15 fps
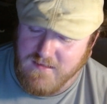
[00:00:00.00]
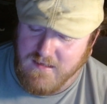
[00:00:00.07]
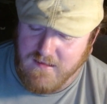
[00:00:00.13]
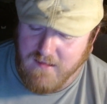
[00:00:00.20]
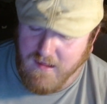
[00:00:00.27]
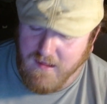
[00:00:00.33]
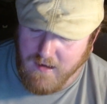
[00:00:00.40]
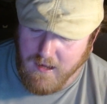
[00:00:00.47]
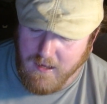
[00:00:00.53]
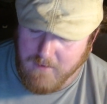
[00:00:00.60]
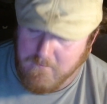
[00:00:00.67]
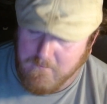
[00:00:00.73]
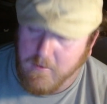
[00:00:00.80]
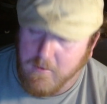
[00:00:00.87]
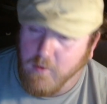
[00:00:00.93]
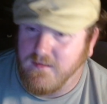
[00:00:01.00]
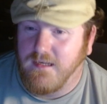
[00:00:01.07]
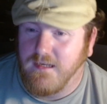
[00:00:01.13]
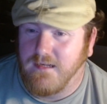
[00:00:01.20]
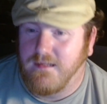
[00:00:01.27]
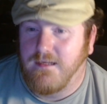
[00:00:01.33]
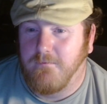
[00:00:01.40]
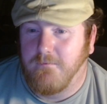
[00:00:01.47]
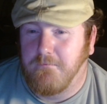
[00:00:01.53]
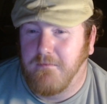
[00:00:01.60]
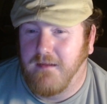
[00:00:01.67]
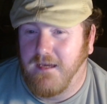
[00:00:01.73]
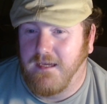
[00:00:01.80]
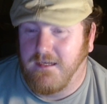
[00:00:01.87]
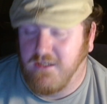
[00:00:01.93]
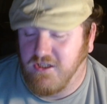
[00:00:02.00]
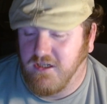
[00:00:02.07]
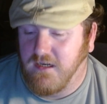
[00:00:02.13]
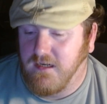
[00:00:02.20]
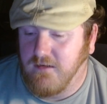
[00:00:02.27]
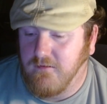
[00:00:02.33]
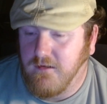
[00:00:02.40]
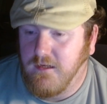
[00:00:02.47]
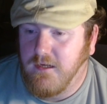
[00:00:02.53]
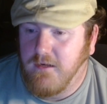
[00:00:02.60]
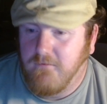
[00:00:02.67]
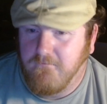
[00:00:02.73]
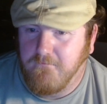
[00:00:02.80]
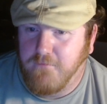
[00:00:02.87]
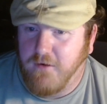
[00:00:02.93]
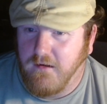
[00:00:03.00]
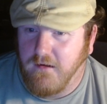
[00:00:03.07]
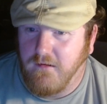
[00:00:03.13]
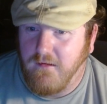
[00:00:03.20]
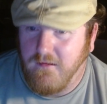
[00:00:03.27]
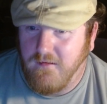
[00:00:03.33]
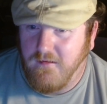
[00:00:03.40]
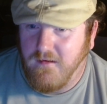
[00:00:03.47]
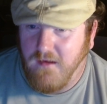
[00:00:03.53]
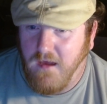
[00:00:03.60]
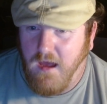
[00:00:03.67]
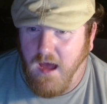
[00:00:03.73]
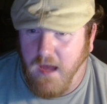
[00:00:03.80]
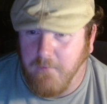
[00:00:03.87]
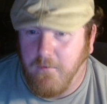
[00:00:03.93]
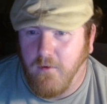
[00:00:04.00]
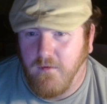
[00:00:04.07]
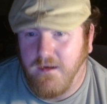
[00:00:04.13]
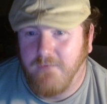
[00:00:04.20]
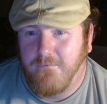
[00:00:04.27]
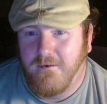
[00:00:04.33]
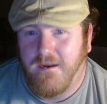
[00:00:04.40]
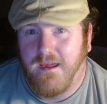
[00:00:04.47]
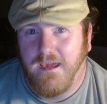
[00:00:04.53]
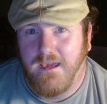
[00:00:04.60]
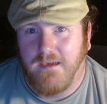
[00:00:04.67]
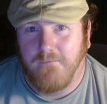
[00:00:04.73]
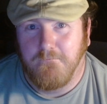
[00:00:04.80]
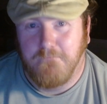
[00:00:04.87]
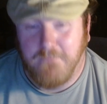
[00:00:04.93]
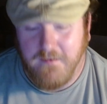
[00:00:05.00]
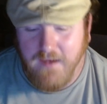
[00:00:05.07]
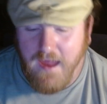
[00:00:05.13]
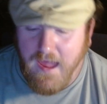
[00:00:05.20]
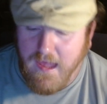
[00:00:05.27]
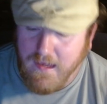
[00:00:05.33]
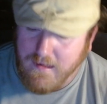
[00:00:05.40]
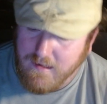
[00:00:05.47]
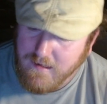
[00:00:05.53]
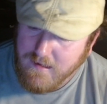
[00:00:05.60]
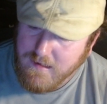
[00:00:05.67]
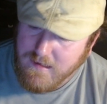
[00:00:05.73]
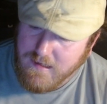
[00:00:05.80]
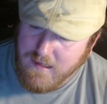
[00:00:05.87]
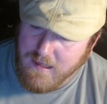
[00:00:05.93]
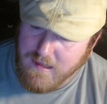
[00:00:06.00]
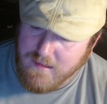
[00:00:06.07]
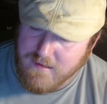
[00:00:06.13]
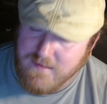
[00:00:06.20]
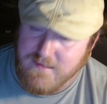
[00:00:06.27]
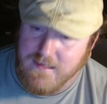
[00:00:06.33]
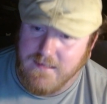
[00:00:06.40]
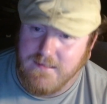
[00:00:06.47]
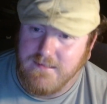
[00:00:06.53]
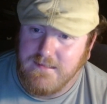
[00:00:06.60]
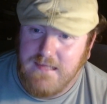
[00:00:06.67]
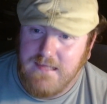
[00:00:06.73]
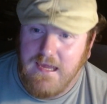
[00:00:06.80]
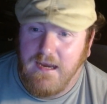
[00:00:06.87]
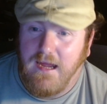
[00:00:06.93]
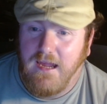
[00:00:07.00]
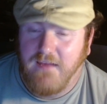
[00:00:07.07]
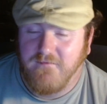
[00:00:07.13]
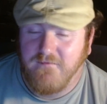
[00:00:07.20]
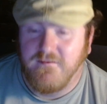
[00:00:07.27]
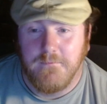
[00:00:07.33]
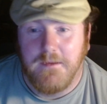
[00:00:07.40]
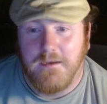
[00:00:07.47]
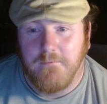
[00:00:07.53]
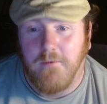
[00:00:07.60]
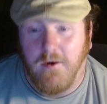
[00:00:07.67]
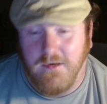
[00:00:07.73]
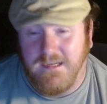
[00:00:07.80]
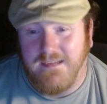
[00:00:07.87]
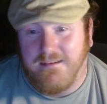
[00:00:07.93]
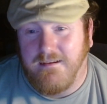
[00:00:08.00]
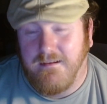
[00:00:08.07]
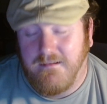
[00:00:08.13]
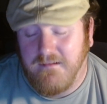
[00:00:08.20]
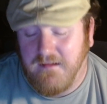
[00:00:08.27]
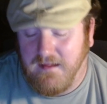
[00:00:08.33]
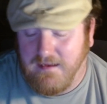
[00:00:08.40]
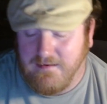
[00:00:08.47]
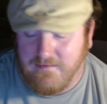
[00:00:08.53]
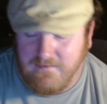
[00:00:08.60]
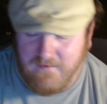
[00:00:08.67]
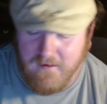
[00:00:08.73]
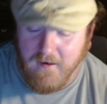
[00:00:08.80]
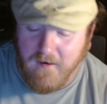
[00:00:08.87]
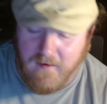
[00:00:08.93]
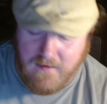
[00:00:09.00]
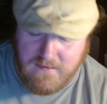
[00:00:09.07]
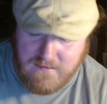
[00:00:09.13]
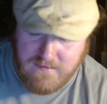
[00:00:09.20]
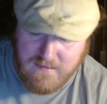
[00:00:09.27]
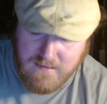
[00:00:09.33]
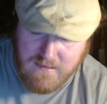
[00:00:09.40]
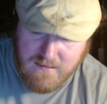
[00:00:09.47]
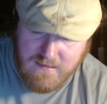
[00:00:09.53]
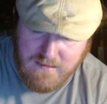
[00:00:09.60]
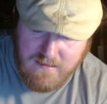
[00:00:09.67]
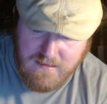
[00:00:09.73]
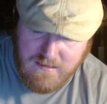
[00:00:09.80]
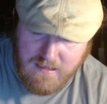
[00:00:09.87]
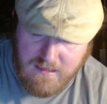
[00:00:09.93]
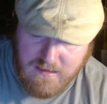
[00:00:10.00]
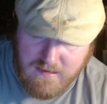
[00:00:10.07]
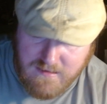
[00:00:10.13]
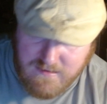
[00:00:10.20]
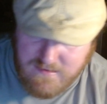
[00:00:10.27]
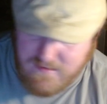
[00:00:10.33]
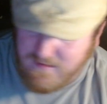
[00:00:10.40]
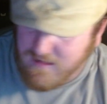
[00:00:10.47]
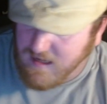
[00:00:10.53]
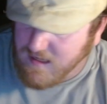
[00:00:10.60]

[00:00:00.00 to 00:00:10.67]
that I'm most likely playing Jun, but I'm only playing black in the sense that I have so many multicolored cards in this set.